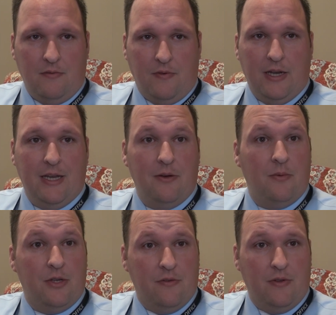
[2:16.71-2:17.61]
find out
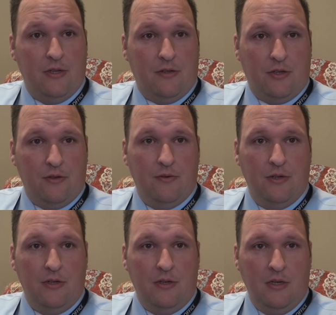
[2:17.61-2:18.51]
which of his
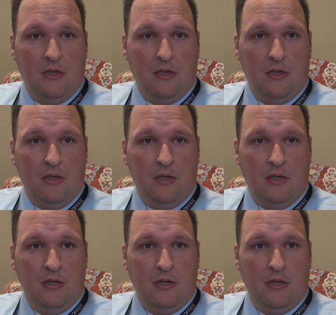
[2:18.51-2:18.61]
children